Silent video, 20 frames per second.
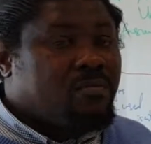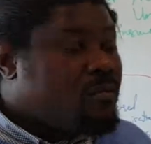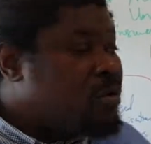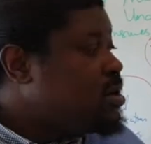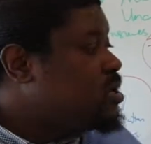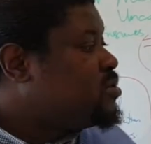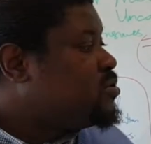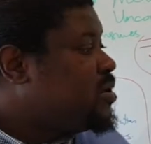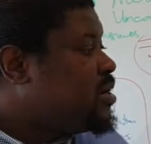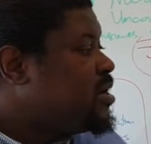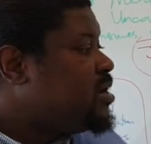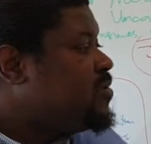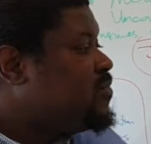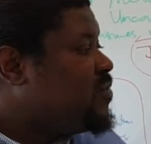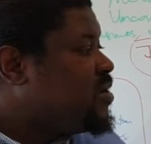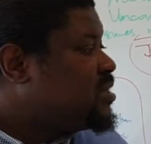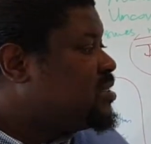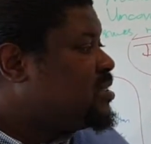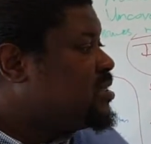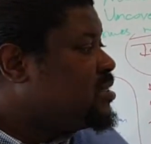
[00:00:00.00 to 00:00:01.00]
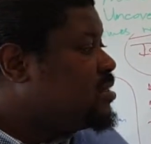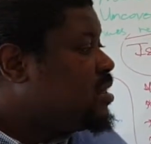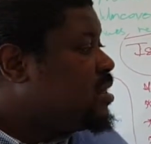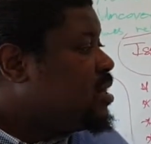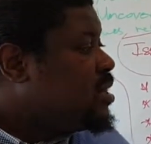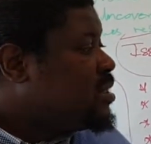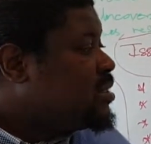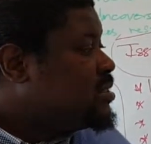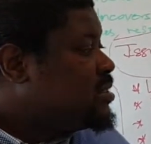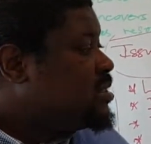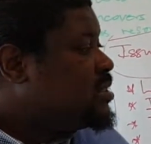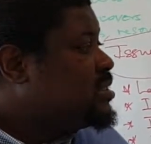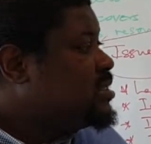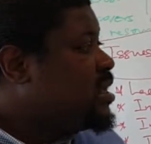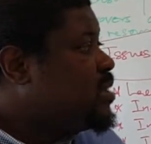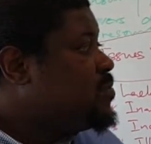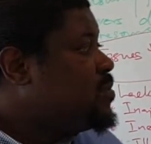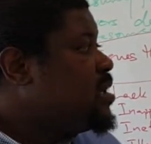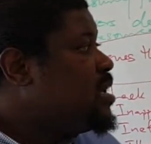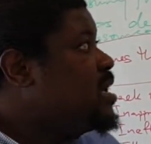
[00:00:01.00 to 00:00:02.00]
Monitoring inventory
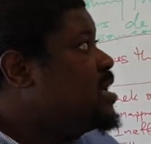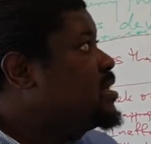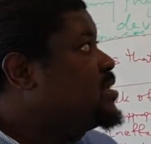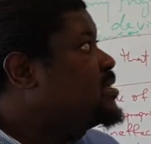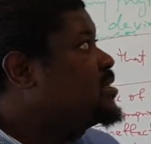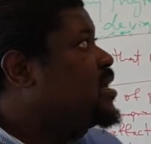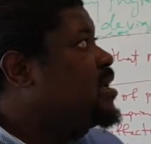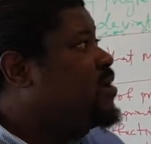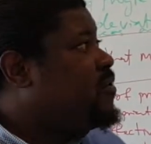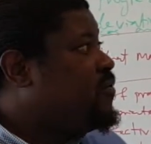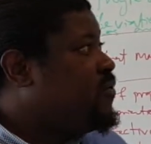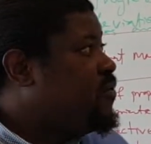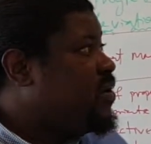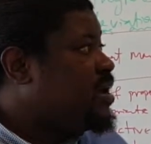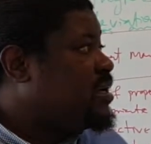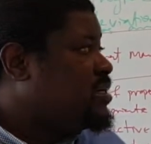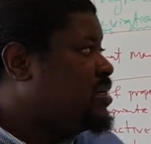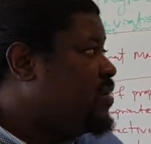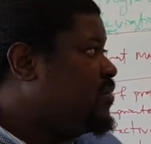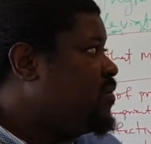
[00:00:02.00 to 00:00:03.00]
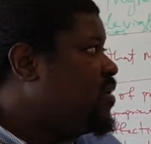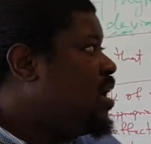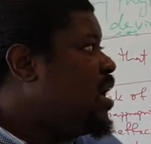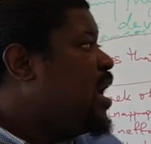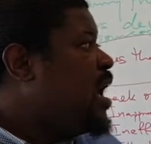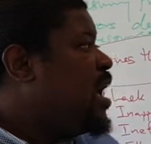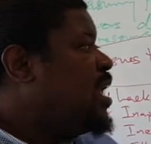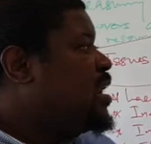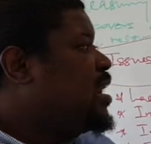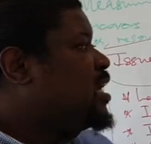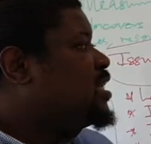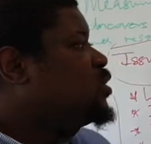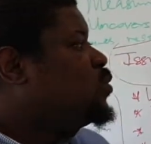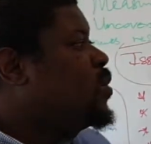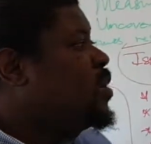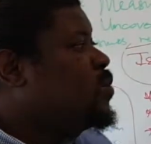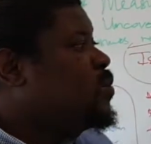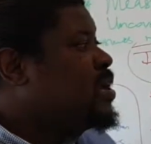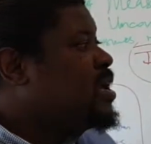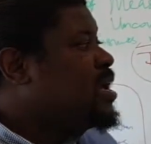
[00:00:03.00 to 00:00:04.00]
system is effective, and that's
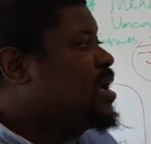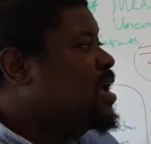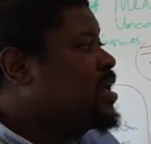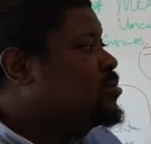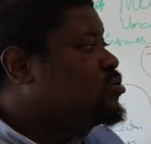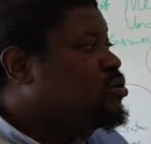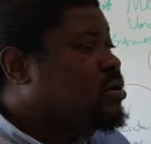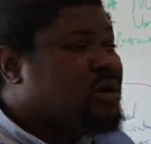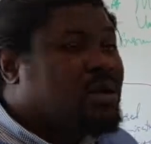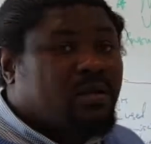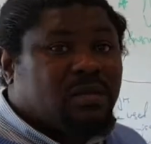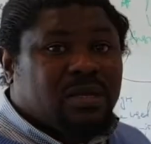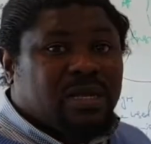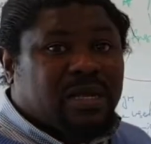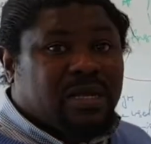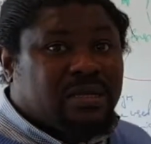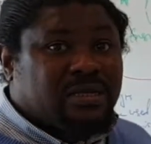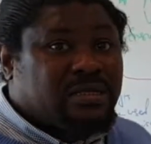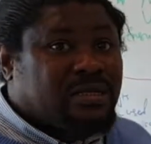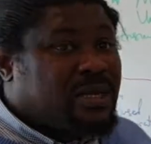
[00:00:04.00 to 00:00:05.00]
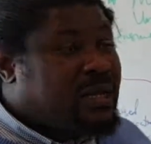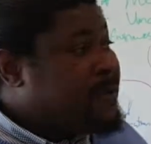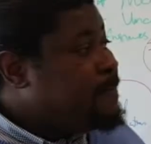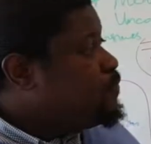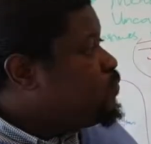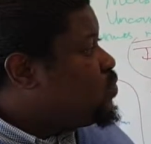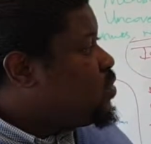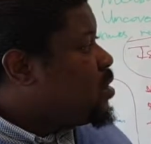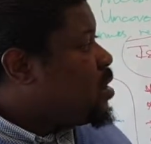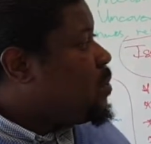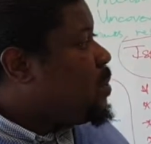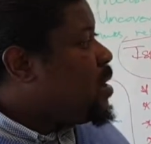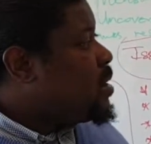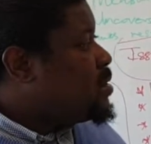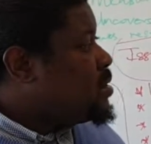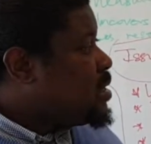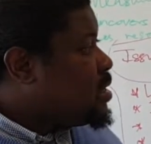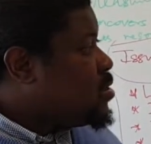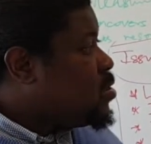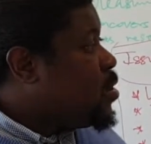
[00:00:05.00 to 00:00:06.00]
when we can talk
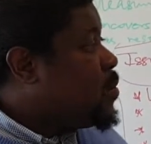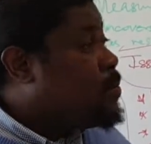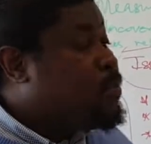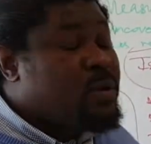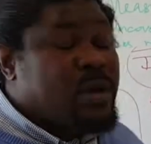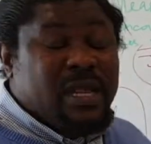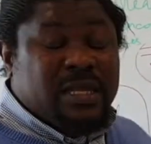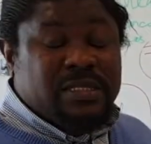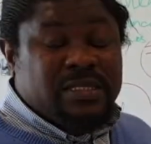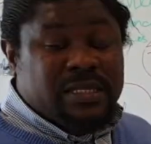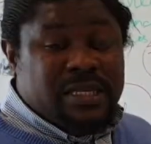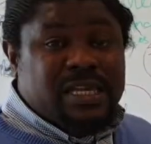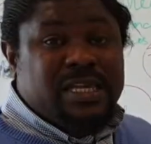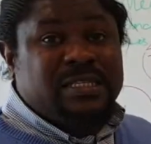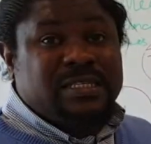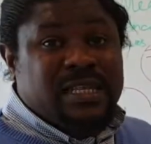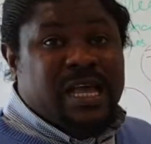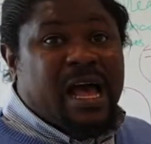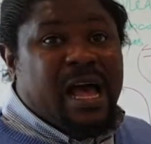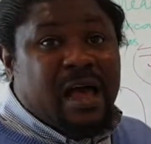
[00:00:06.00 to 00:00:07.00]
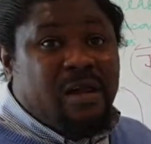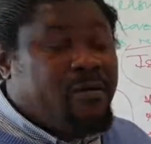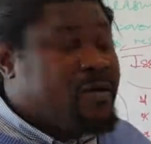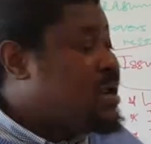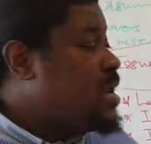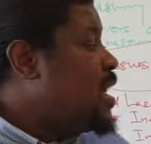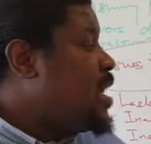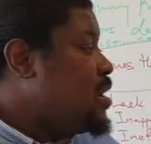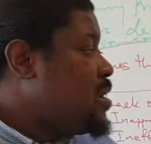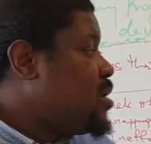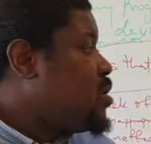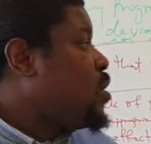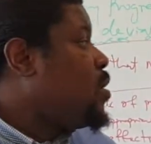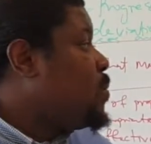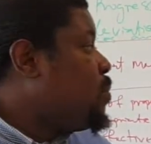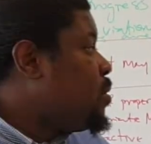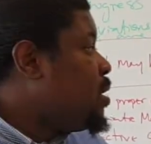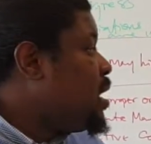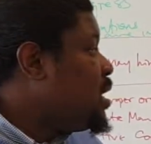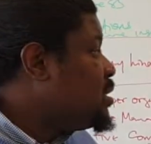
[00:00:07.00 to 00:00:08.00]
about the components. These are rather the
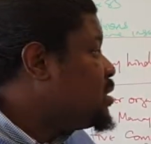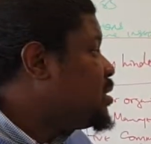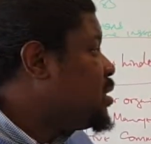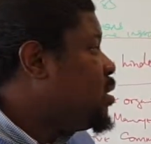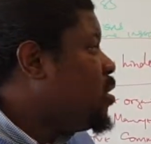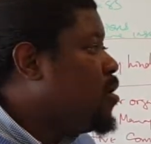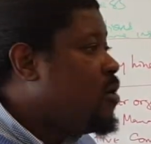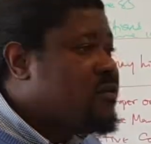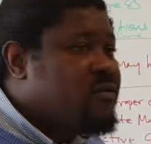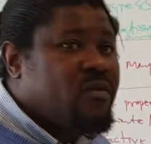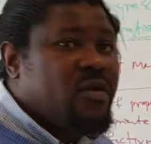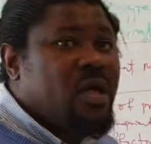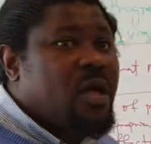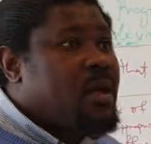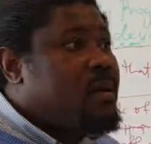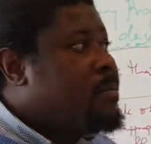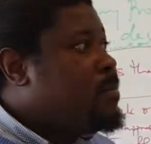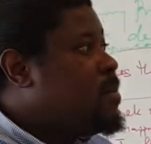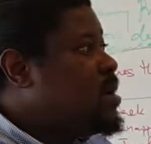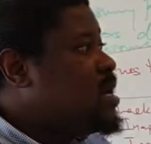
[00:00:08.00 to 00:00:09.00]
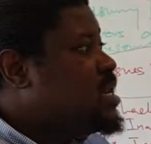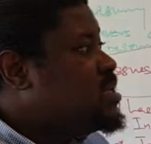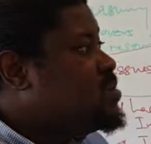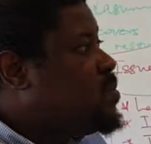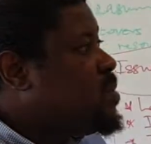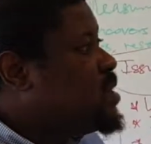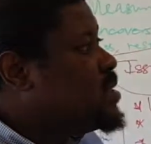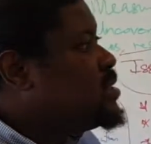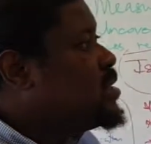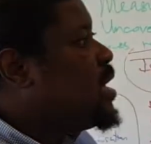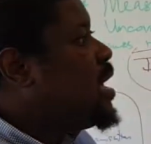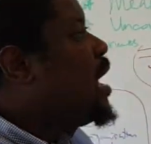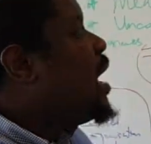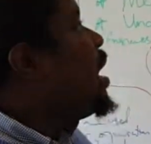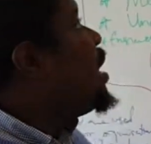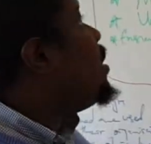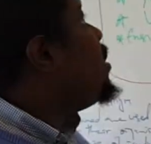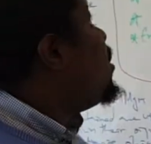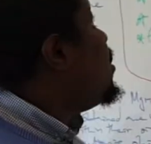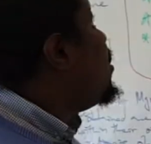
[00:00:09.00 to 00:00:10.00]
components of management and